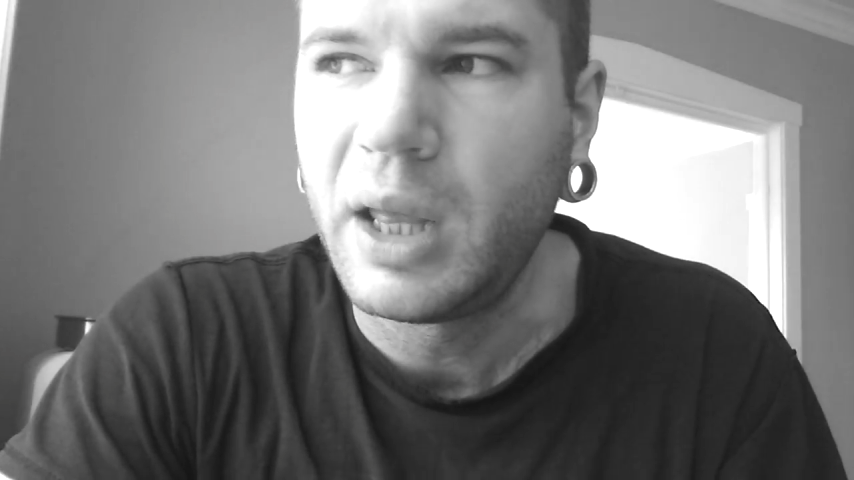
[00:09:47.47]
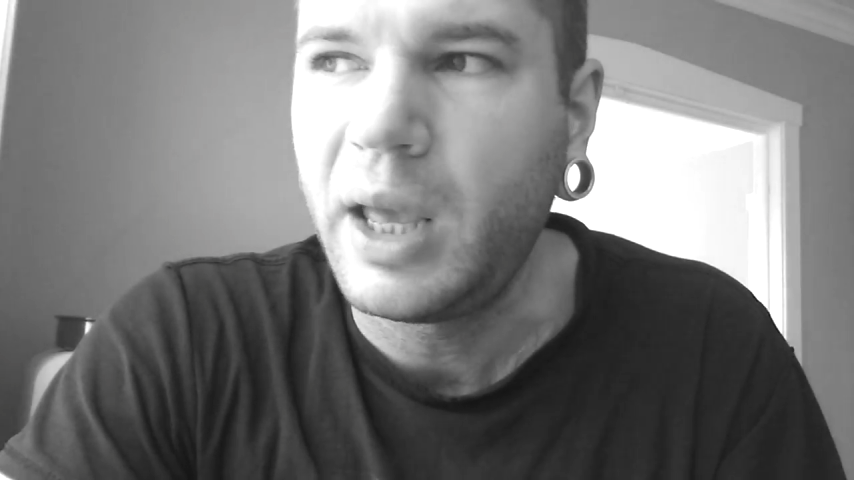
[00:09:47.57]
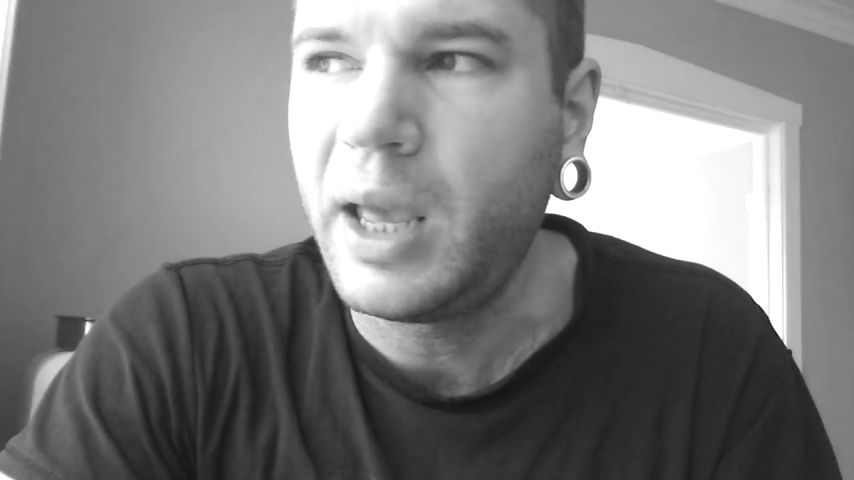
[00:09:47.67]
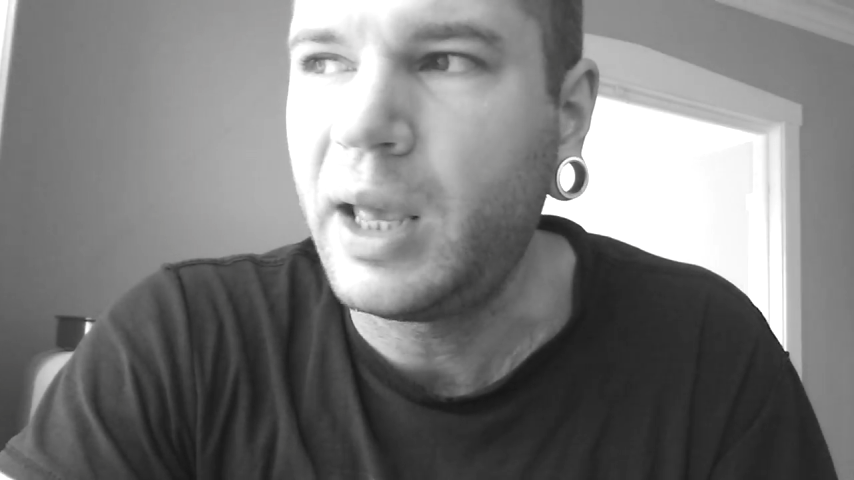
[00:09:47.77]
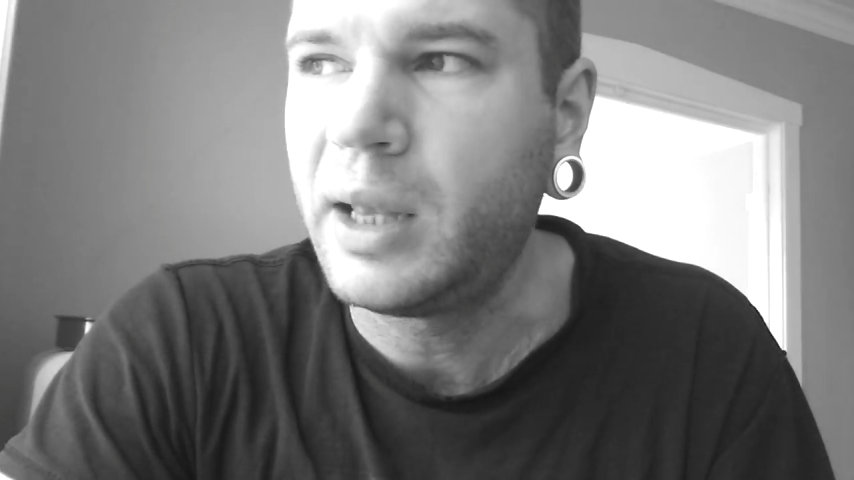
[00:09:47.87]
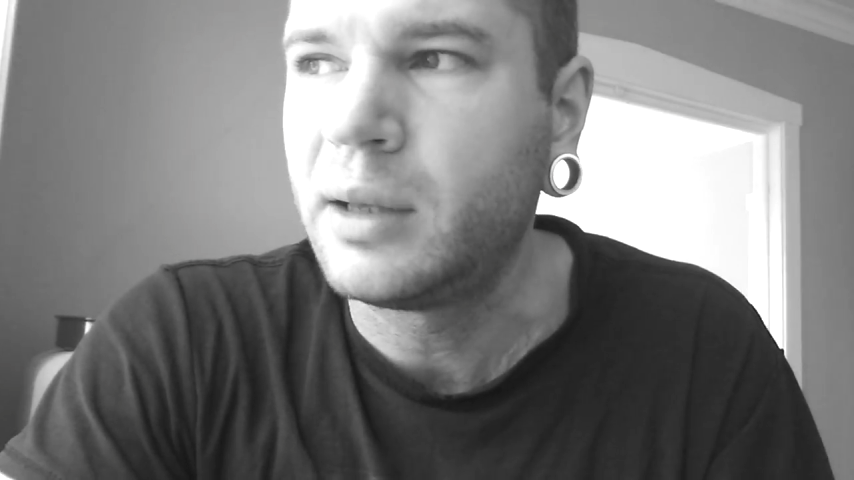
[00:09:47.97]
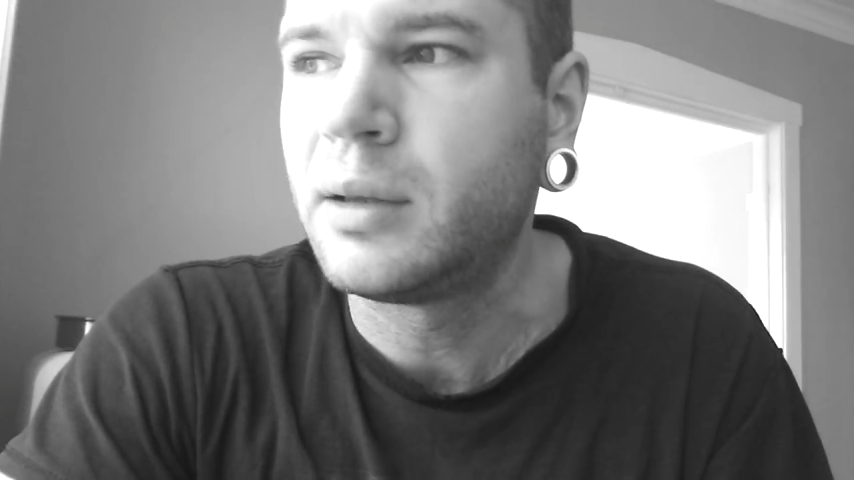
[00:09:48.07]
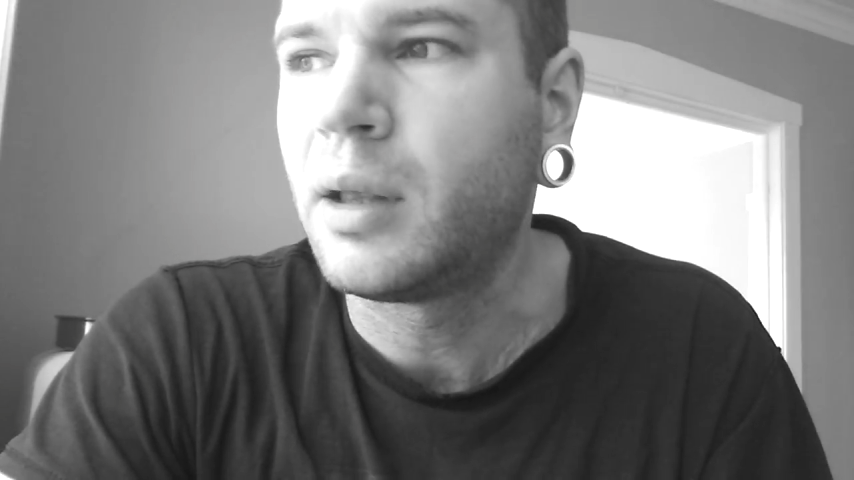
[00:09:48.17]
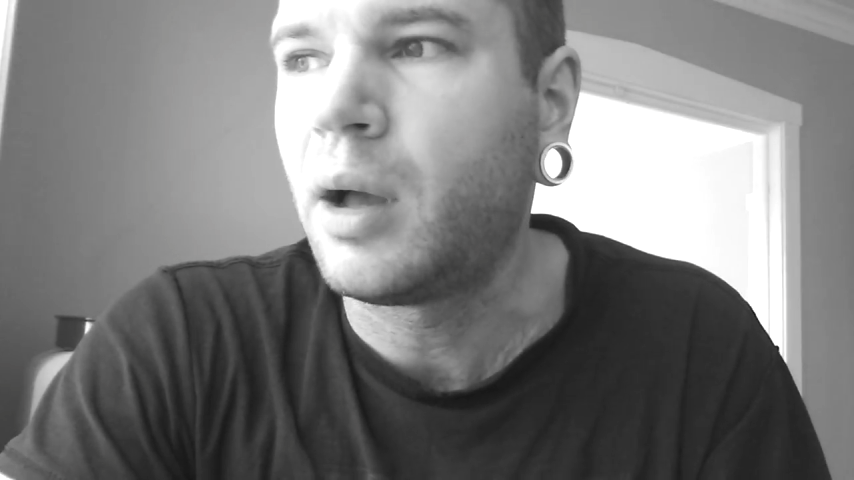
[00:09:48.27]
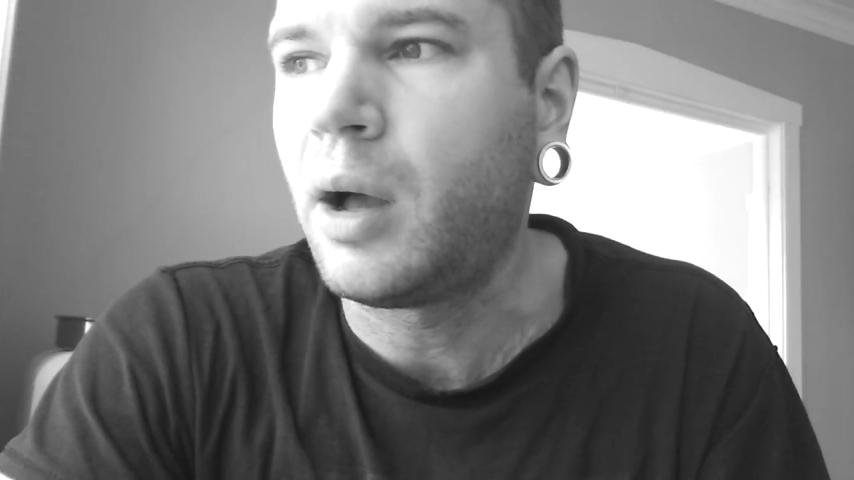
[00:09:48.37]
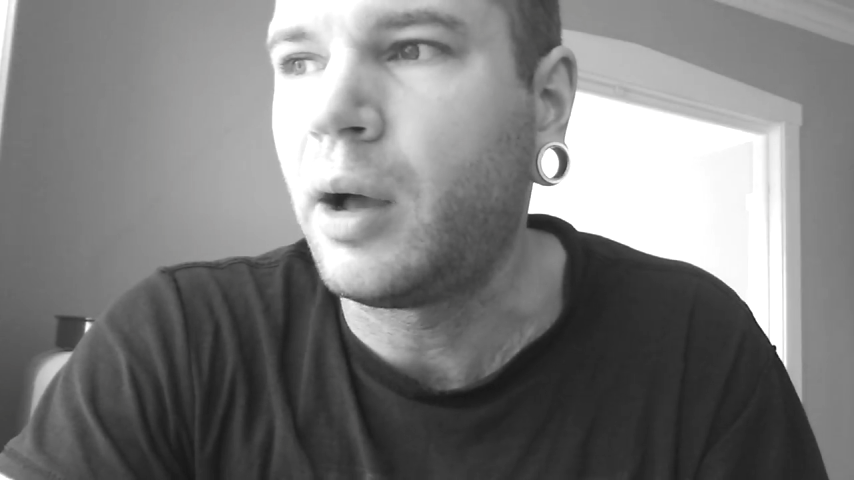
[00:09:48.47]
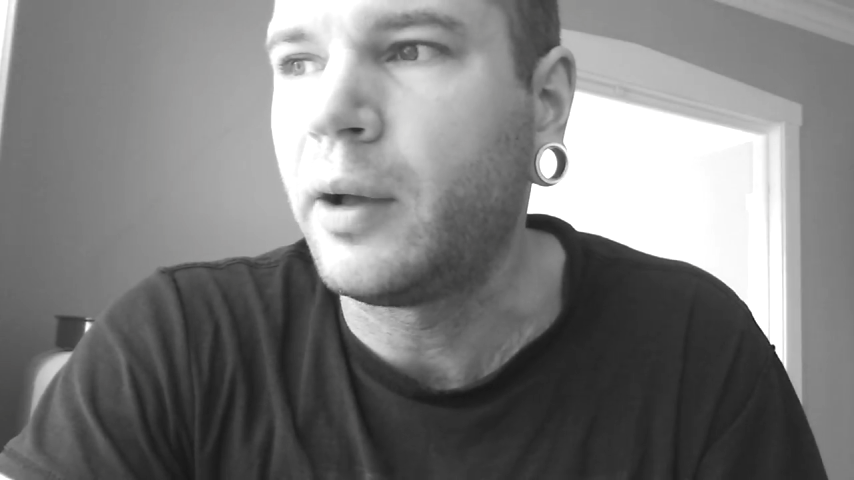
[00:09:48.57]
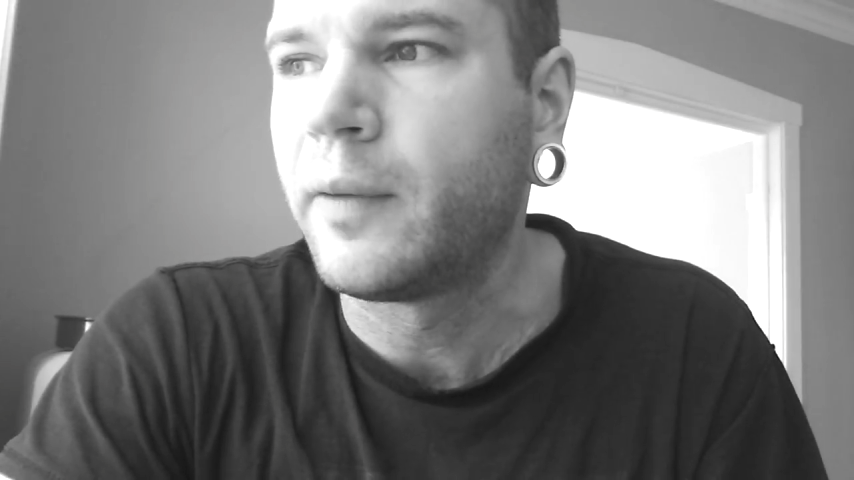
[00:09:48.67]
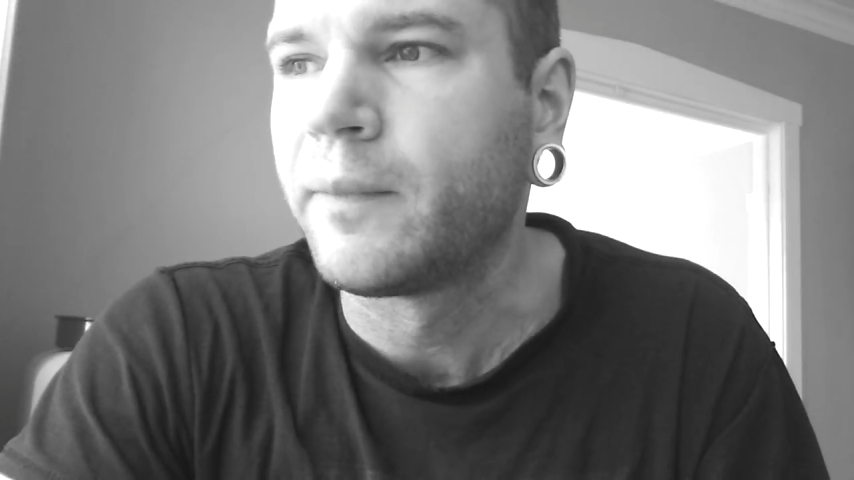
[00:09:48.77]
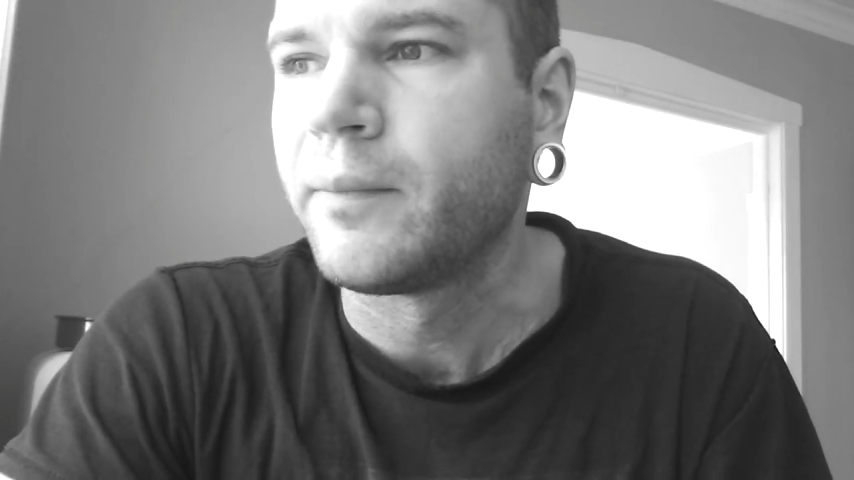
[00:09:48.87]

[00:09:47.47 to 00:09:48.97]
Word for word: And, uh,